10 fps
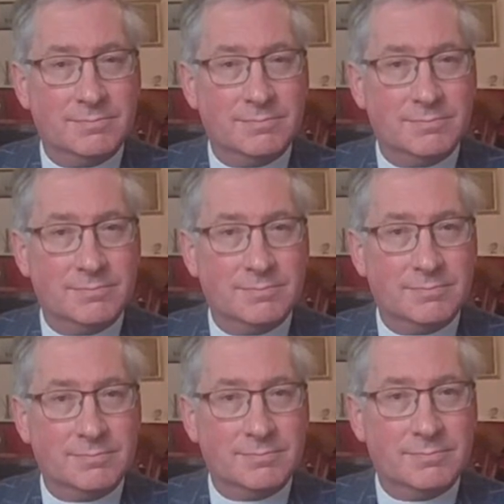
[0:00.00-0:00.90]

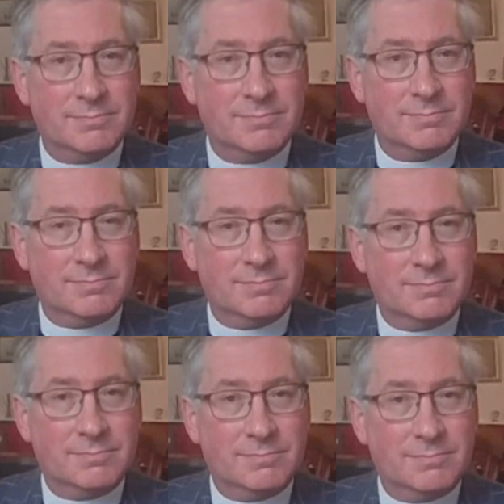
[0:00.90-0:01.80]

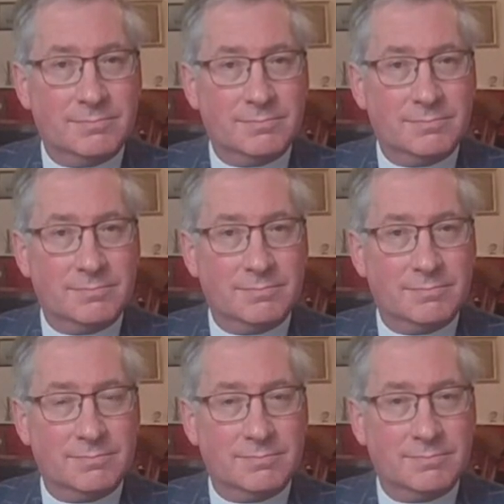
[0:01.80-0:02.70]

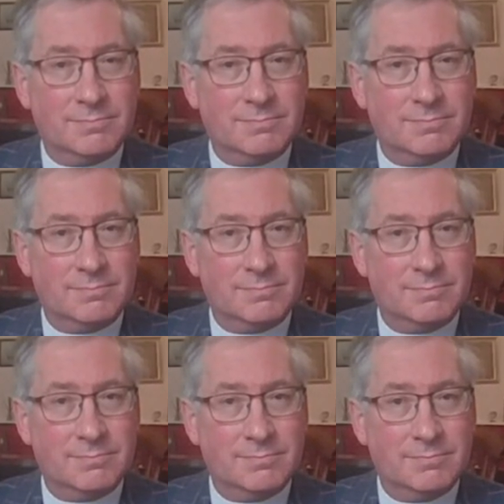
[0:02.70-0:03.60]

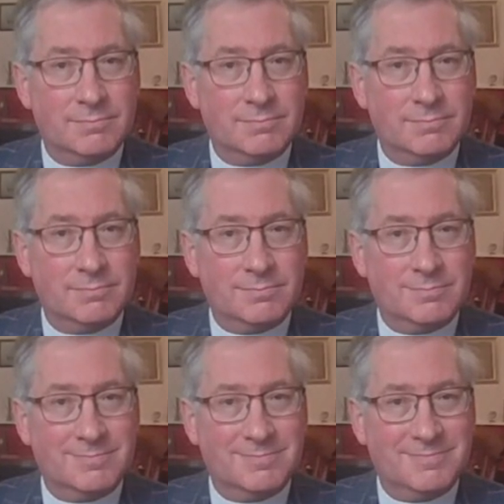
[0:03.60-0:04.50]

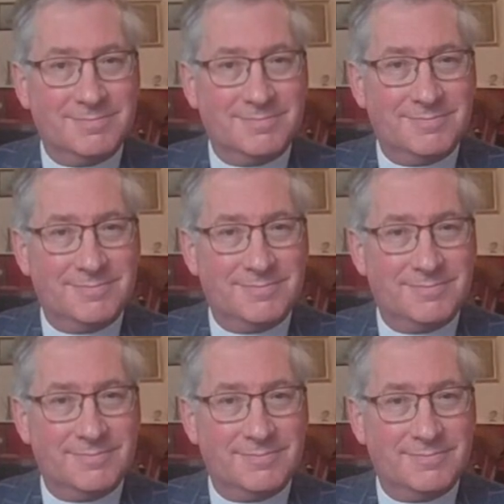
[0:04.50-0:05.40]

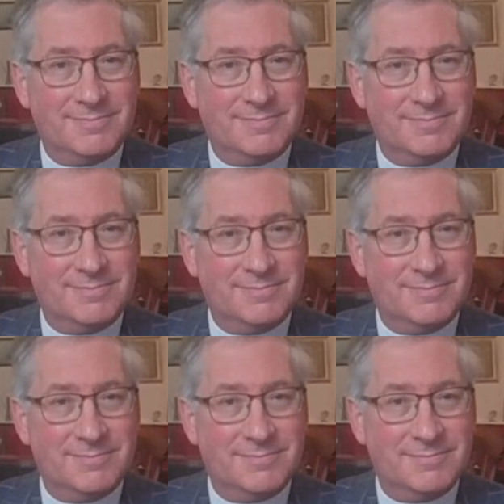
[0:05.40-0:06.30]

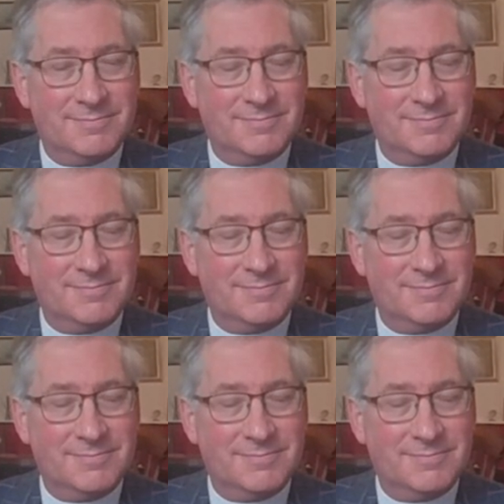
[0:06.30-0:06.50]
(not speaking)